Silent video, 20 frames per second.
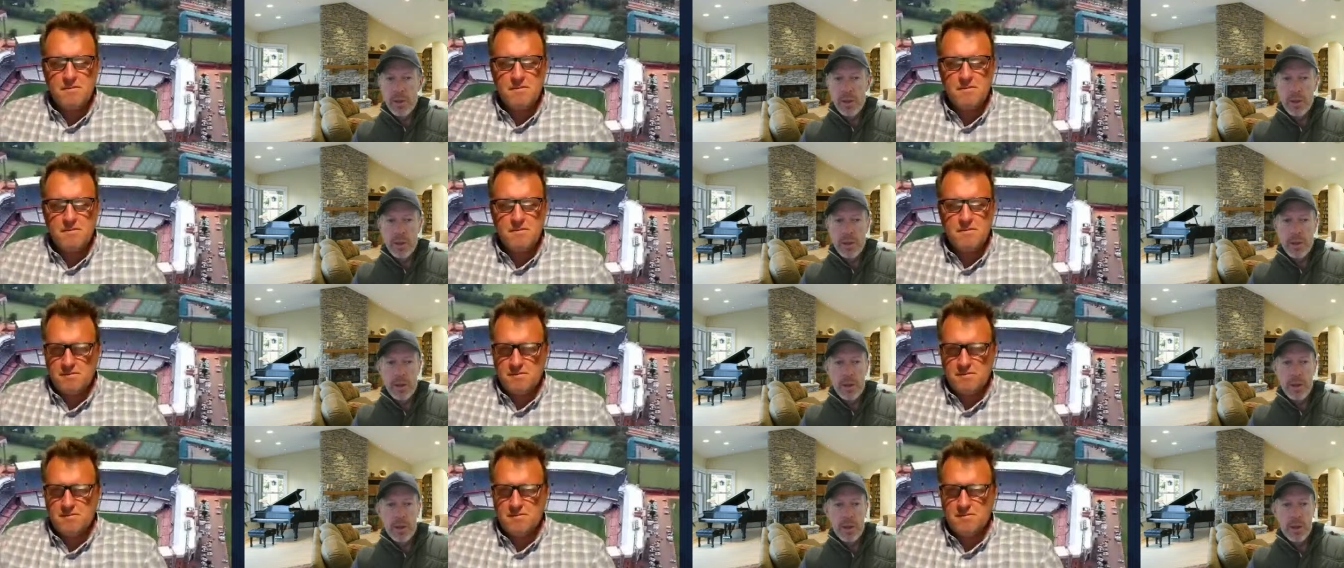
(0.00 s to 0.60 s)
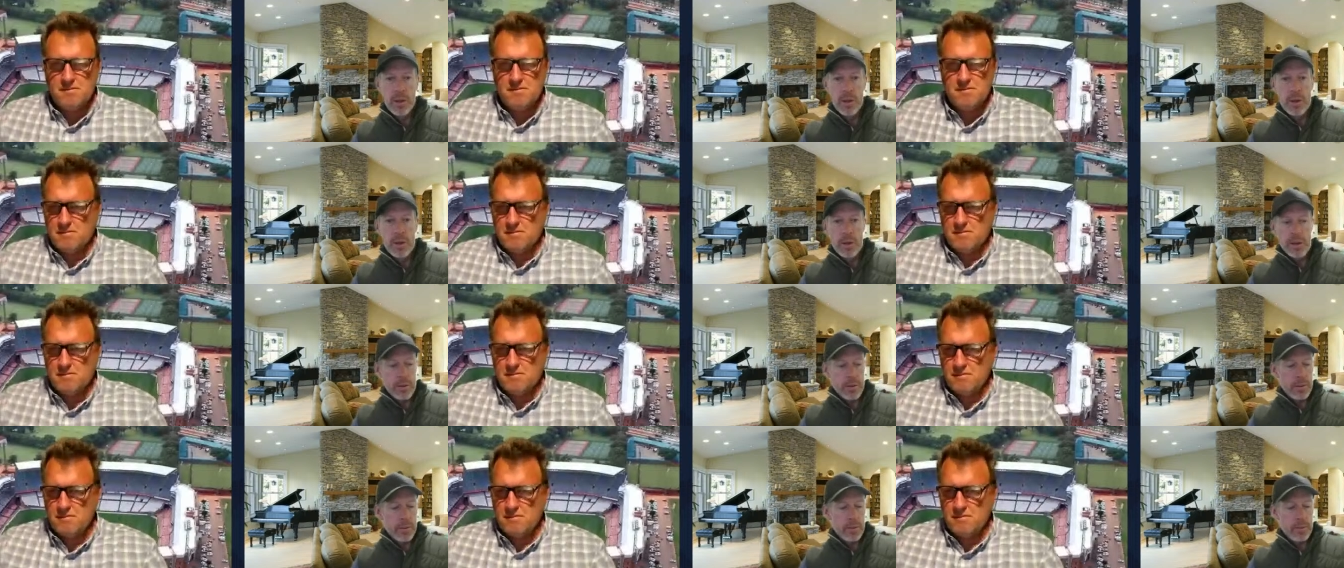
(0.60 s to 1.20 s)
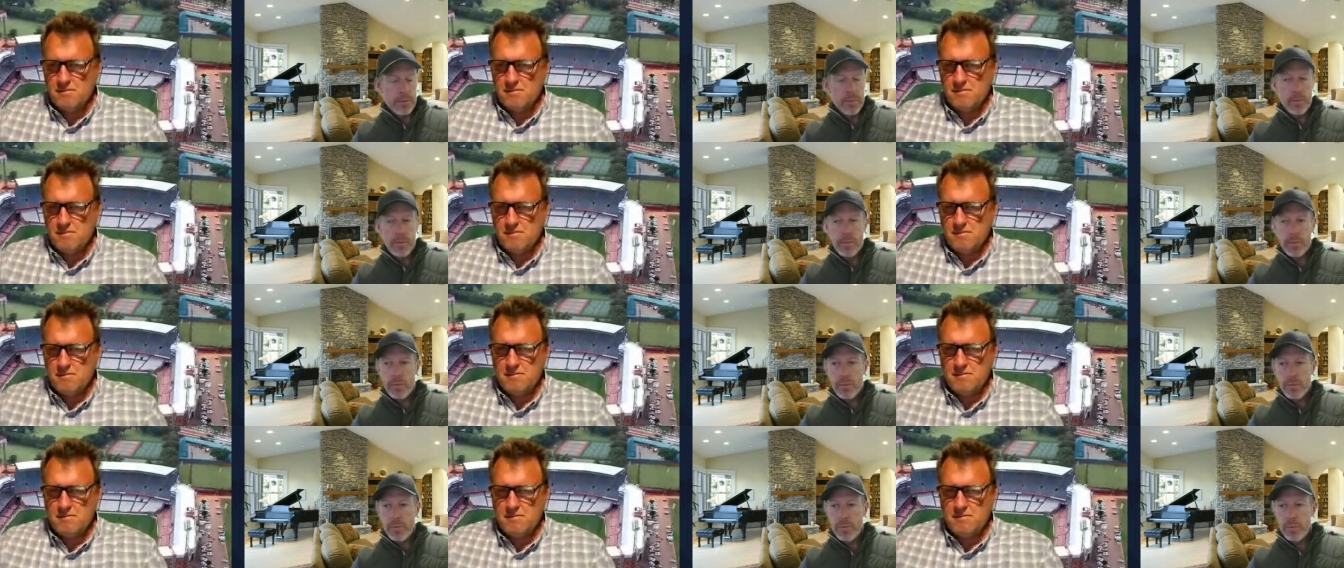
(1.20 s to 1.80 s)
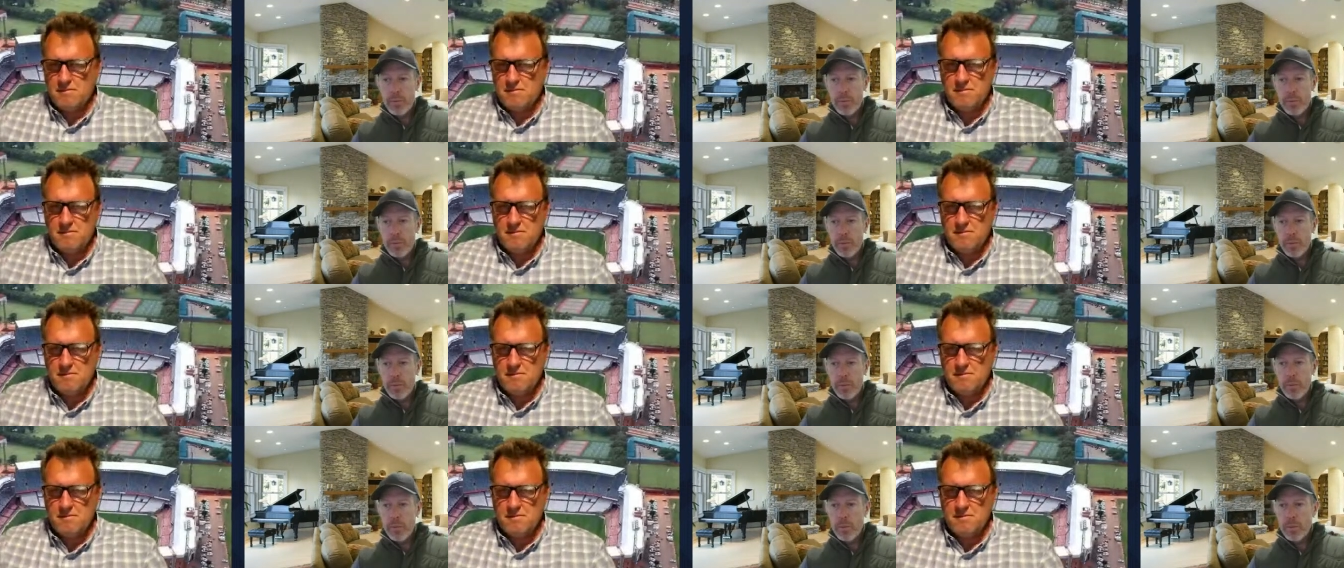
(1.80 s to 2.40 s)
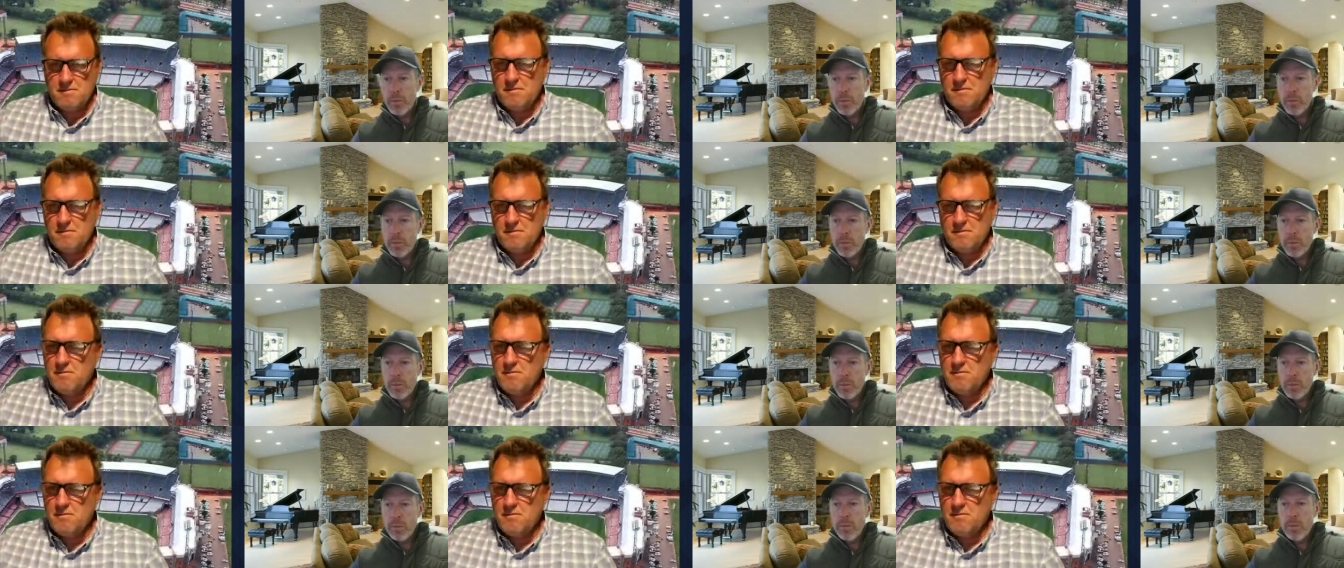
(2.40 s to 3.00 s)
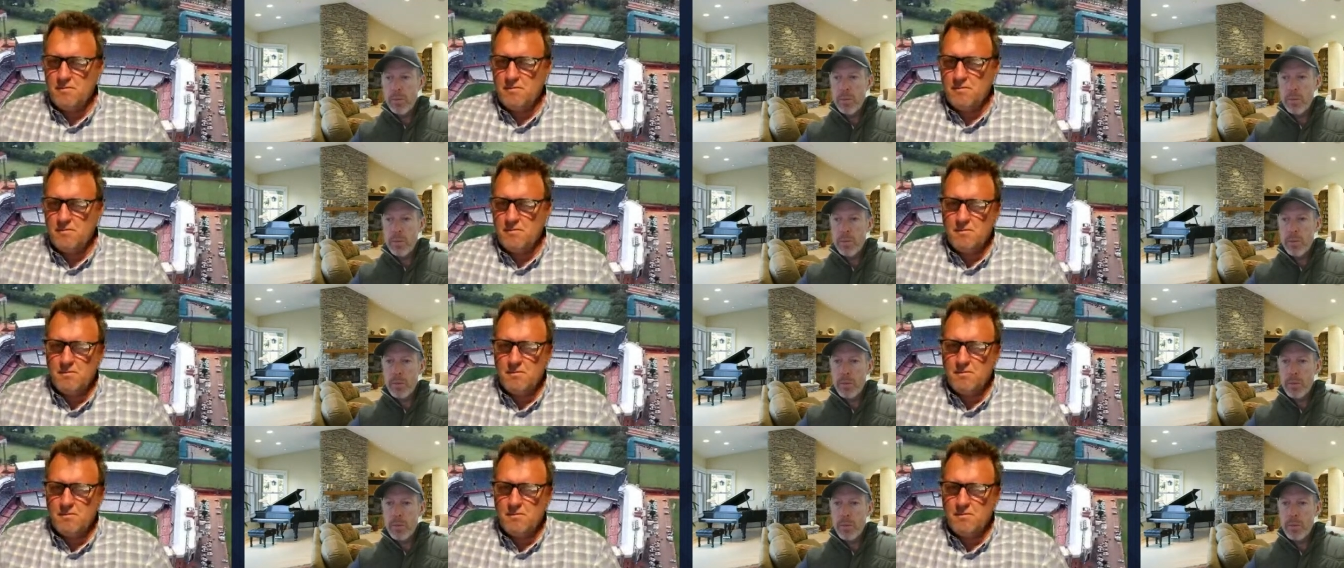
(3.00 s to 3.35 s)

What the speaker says: [no speech]